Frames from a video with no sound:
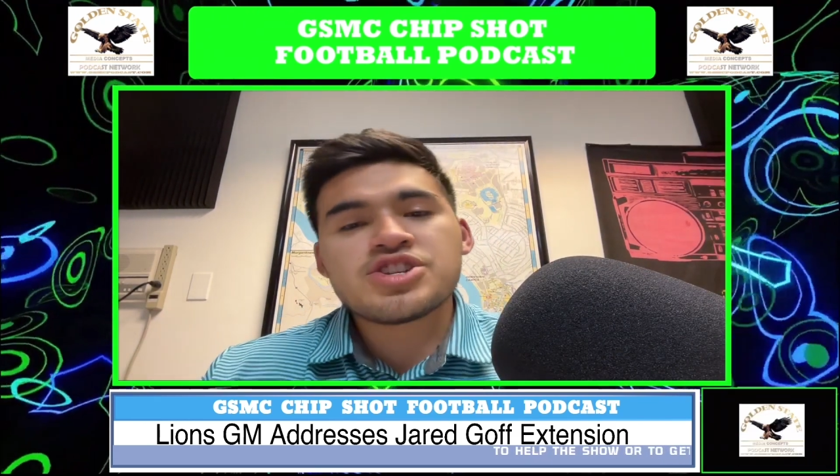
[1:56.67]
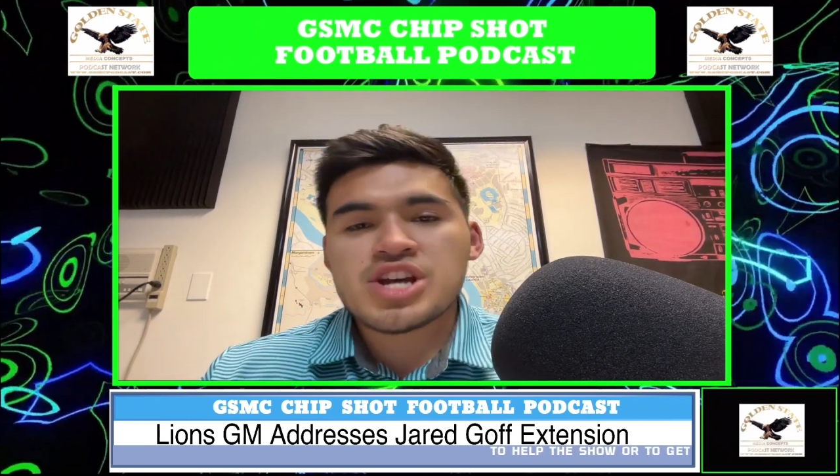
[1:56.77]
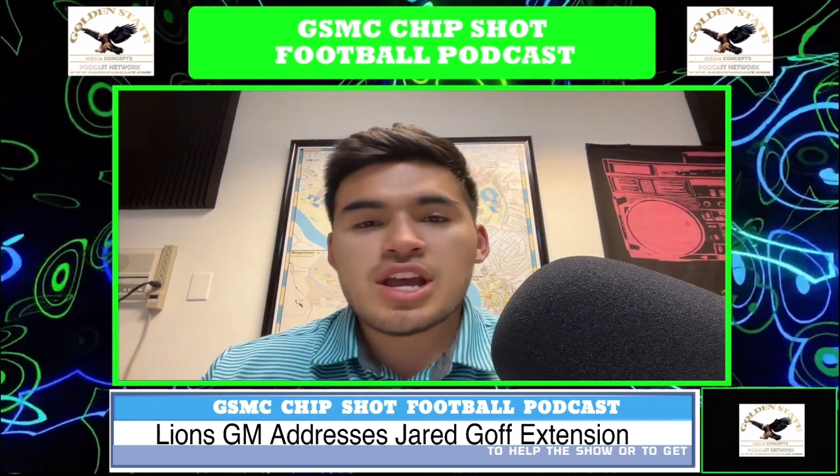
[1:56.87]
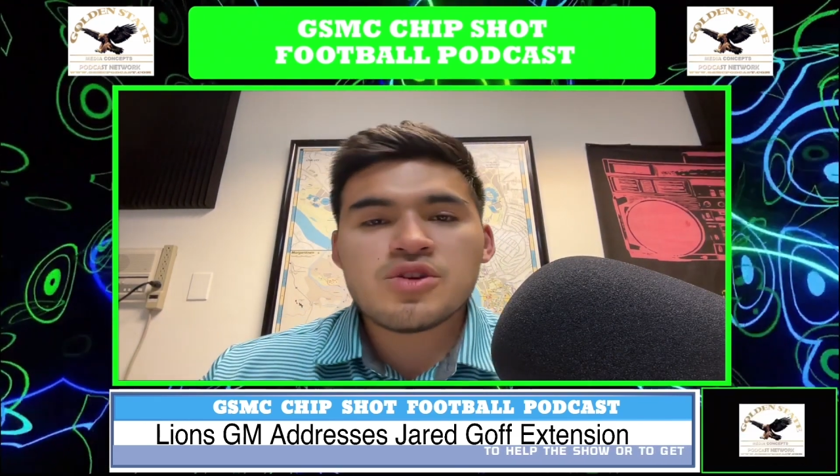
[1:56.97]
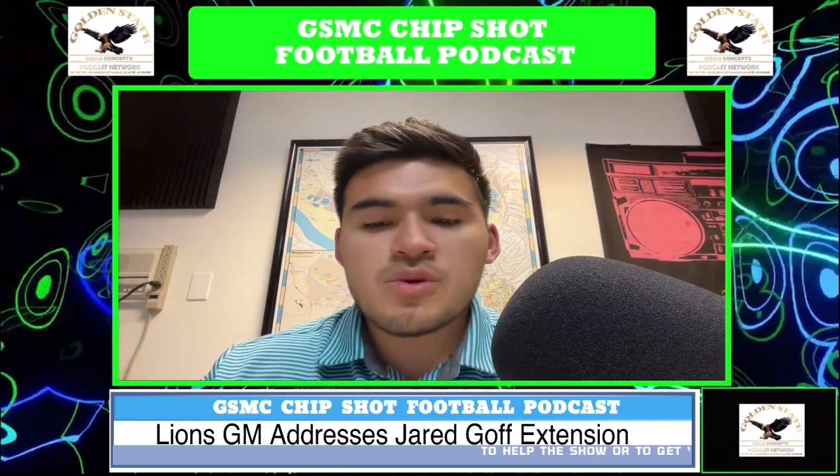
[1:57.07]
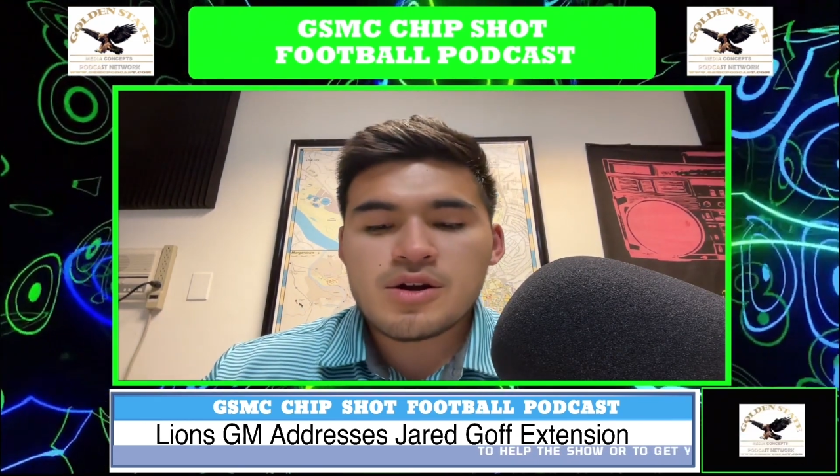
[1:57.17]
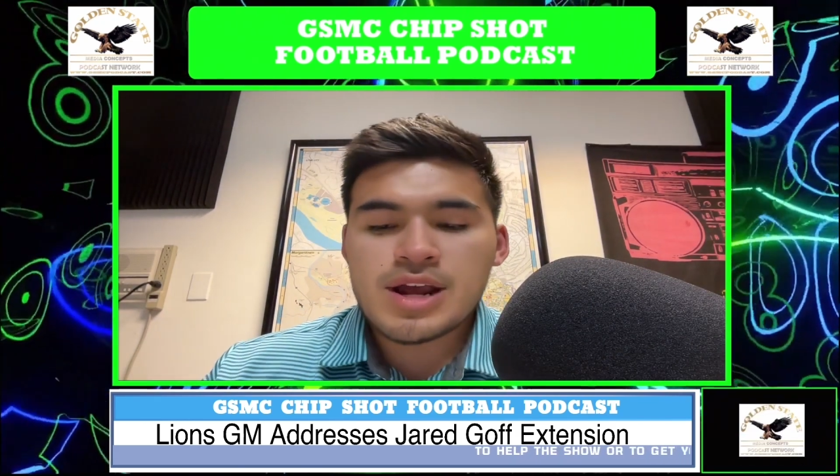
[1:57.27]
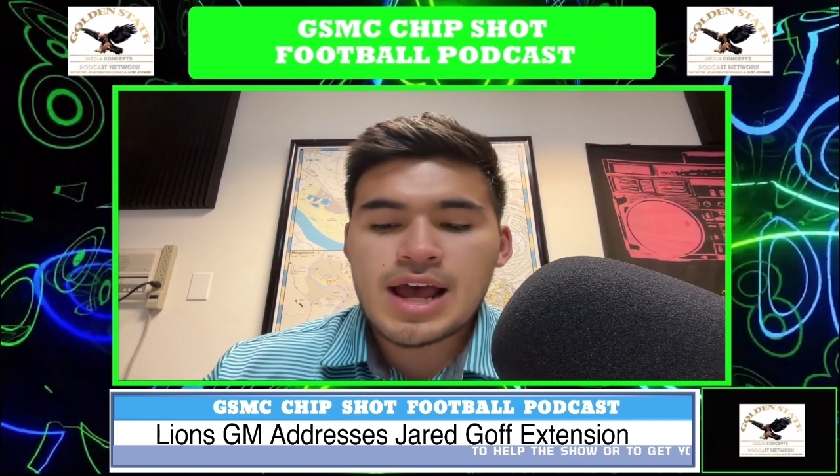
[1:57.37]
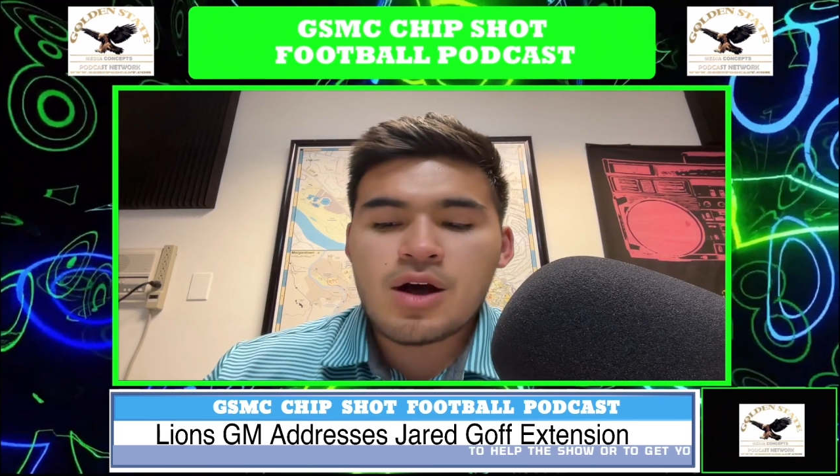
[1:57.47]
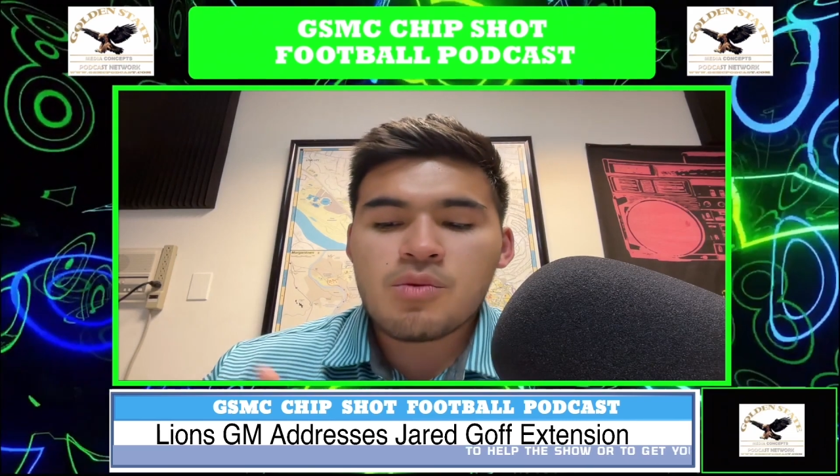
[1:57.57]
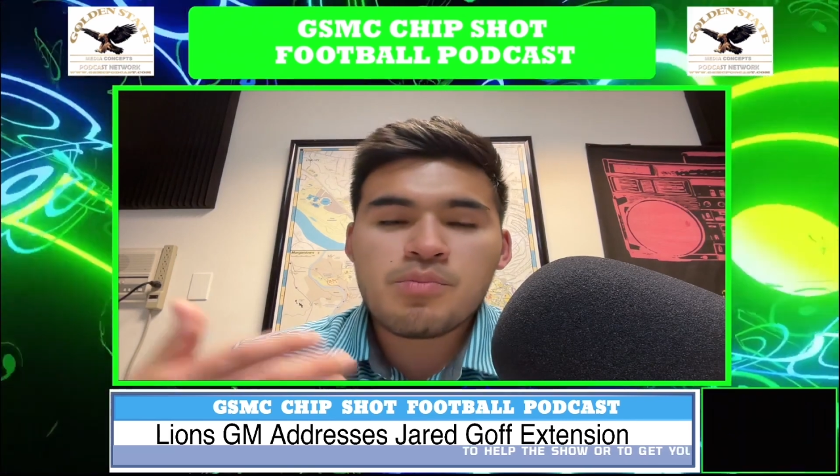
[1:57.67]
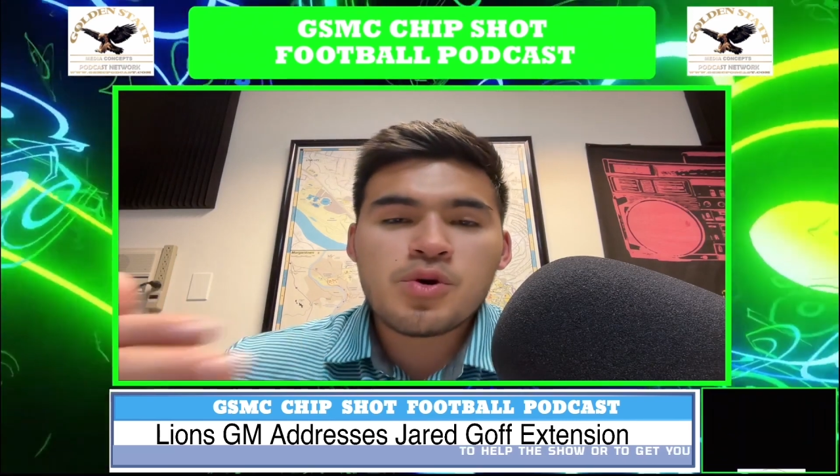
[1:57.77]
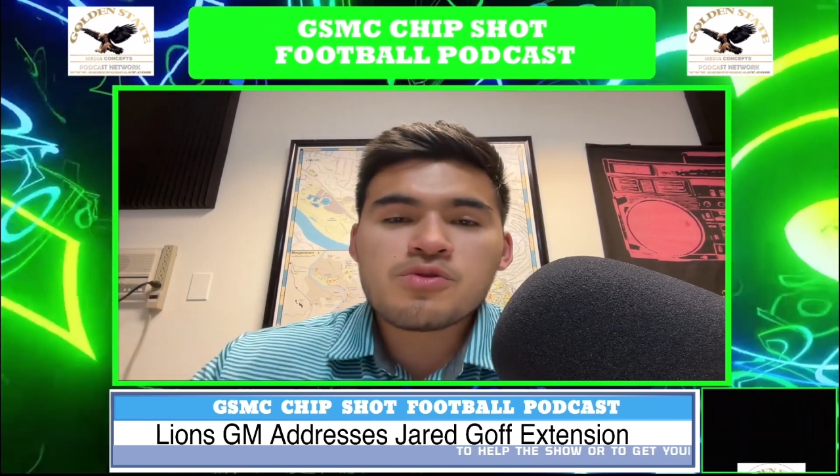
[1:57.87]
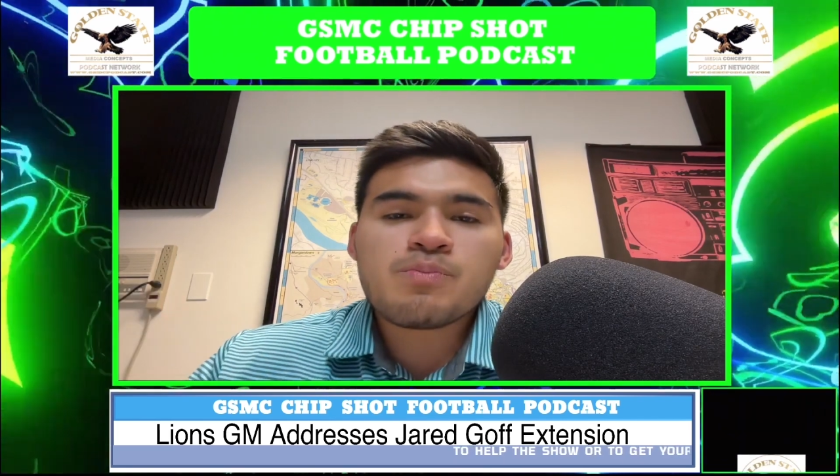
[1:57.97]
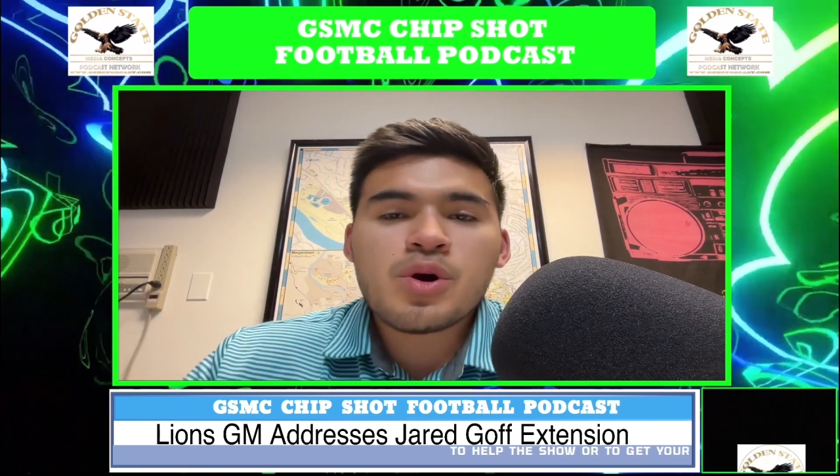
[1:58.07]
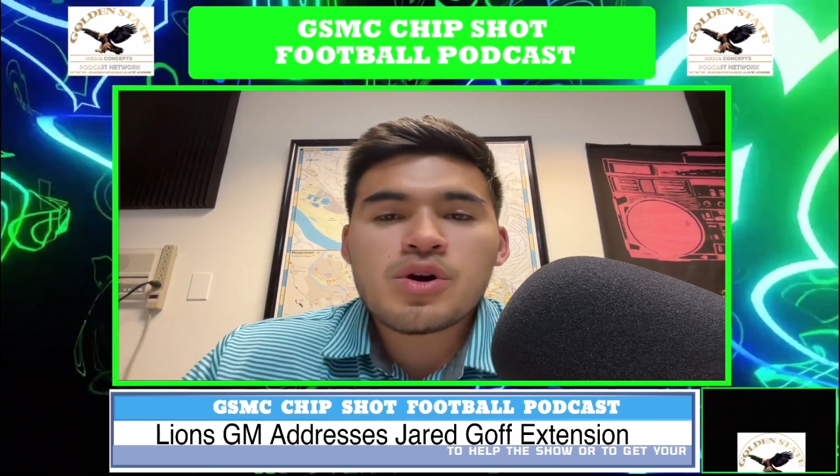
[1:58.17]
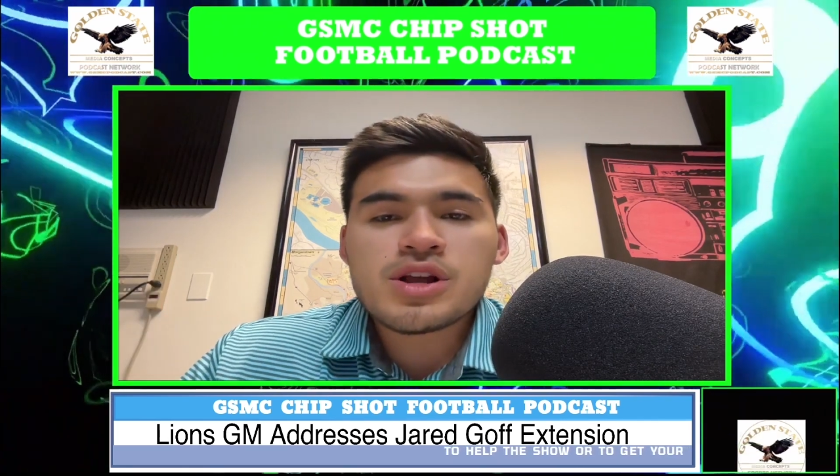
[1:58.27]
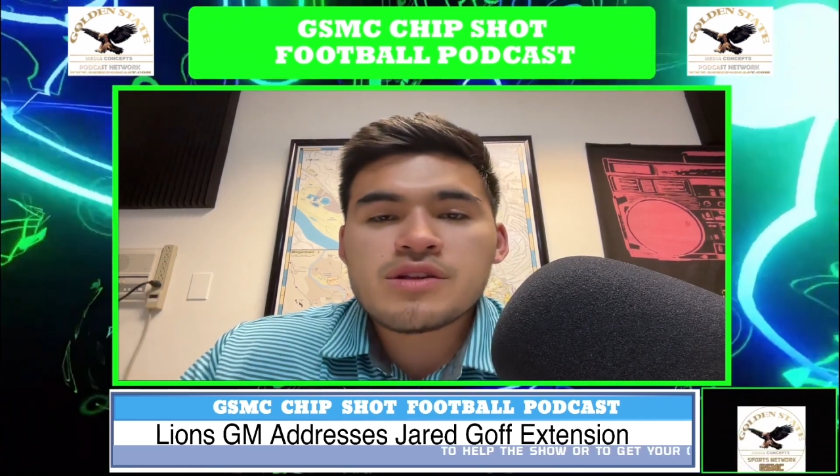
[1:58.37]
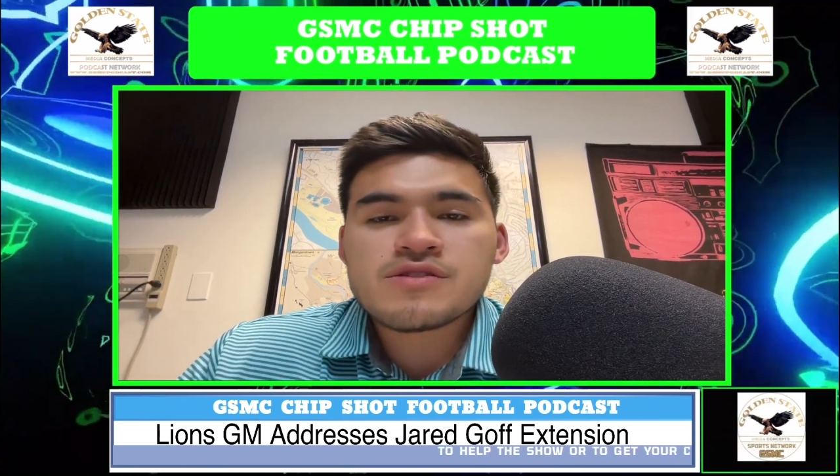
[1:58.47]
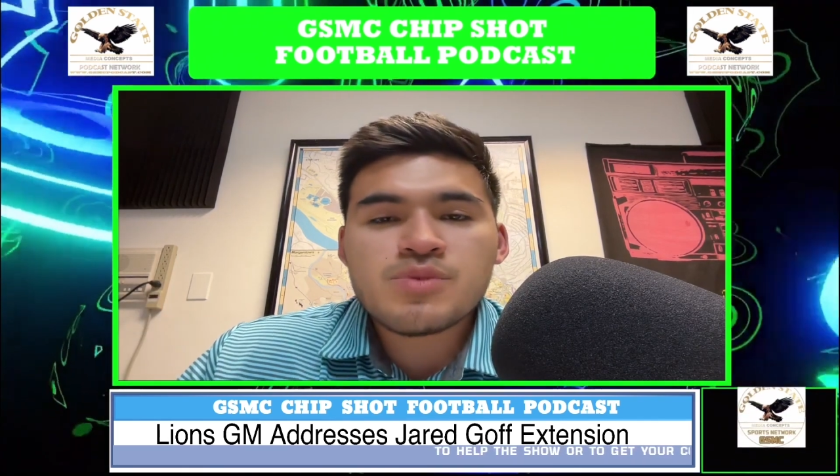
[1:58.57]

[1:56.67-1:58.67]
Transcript: January how both parties,